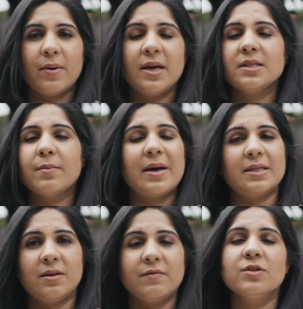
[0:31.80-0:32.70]
He's a
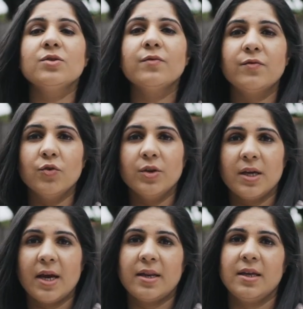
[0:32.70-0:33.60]
massive
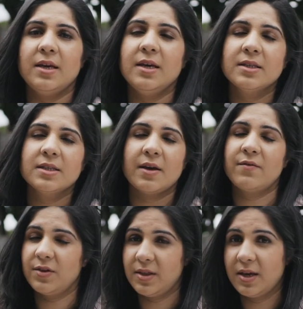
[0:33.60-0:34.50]
foodie and he eats
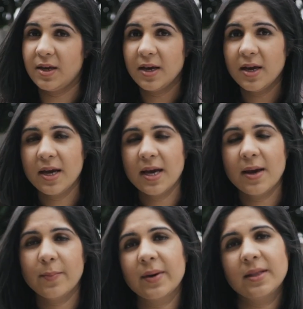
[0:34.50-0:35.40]
everything,
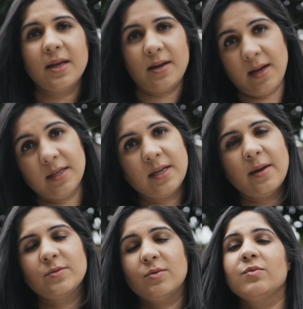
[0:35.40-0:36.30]
but there are
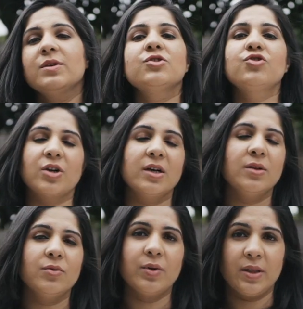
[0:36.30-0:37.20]
times when we
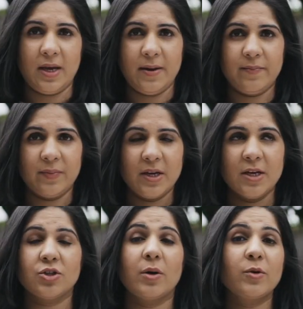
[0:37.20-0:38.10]
struggle with him.
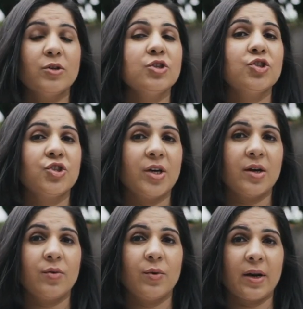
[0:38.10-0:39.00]
So I'm going to
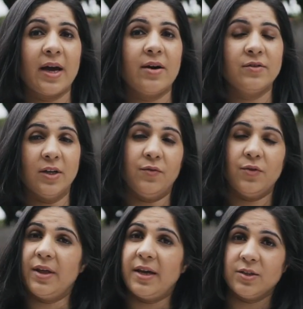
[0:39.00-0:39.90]
share what I have done
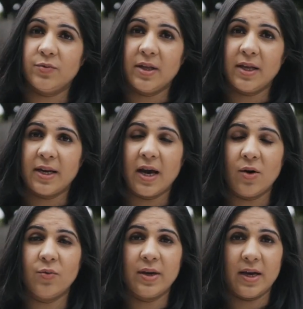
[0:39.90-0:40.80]
for that as well and
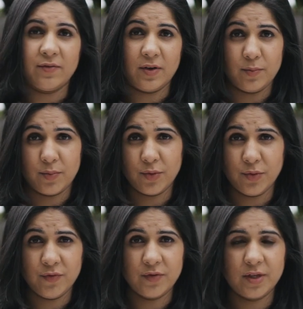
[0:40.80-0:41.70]
how we have
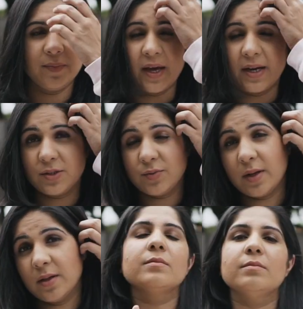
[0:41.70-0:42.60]
improved that as
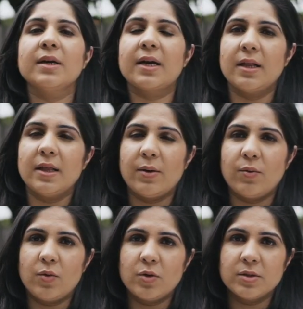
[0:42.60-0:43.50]
well. Mikael
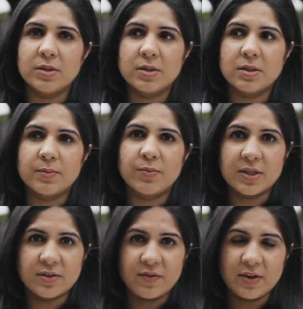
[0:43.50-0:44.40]
was
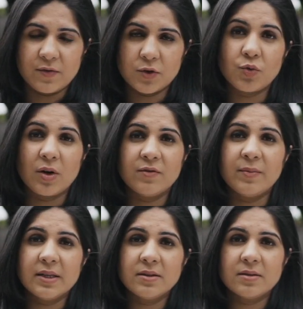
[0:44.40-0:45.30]
breastfed for 12
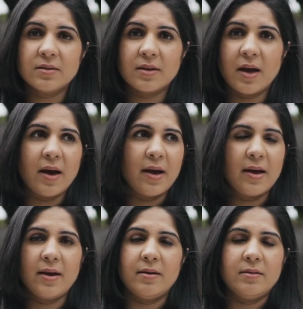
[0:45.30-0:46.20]
months.
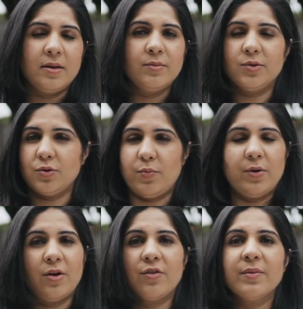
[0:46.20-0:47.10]
I am so
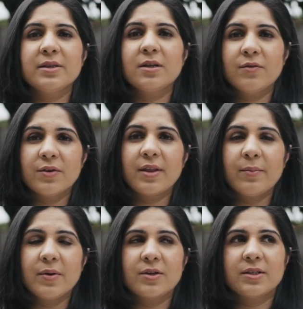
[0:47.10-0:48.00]
proud of myself for
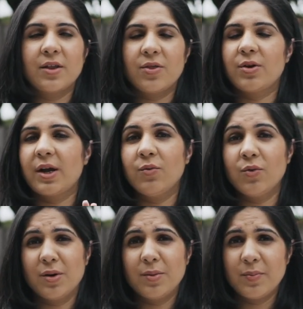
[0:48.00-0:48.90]
that because I thought I
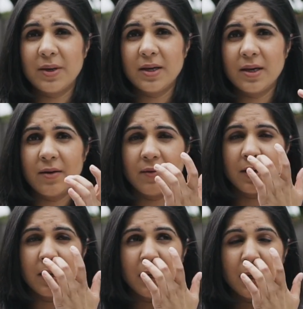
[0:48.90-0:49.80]
wouldn't be
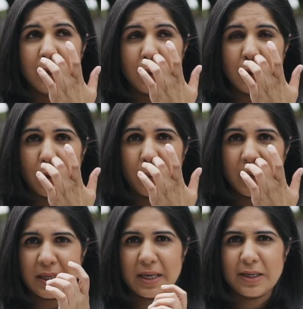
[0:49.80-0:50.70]
even,
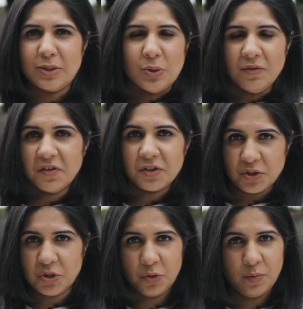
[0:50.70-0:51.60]
making it to the
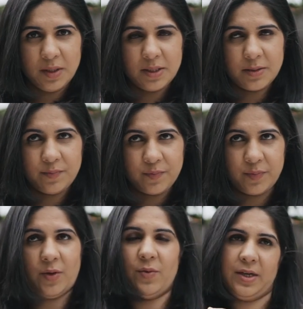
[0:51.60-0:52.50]
first 2 months.
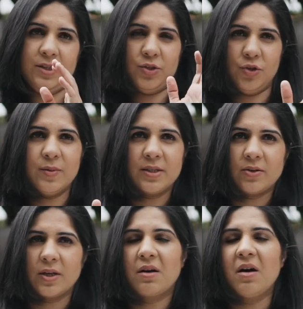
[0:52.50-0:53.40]
When I did 2 months, I
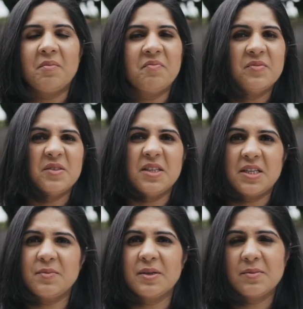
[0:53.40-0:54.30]
was like,
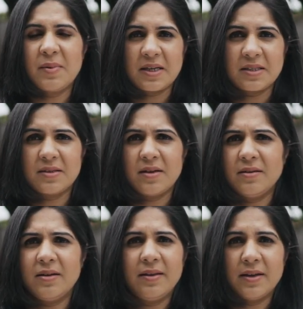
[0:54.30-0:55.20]
6 months max,
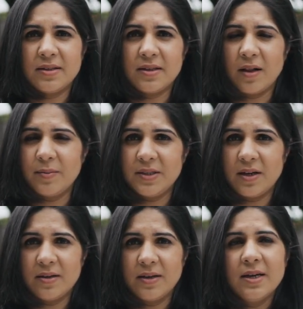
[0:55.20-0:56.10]
and that's it, I'll be
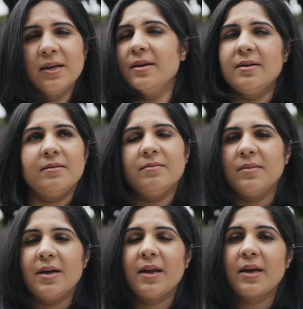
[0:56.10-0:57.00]
done.
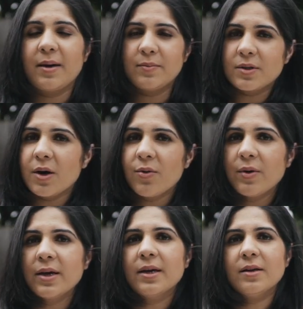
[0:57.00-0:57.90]
And I kept
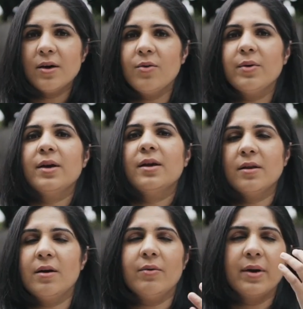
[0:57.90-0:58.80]
going and going
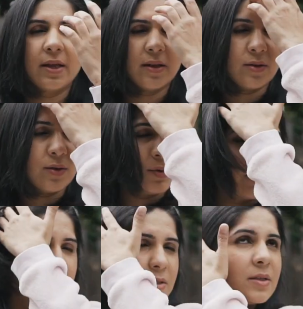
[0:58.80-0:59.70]
and going, and it
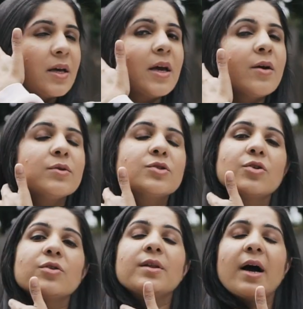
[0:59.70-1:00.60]
was
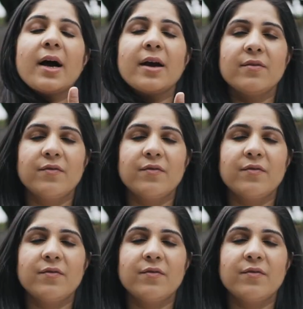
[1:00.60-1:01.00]
good. I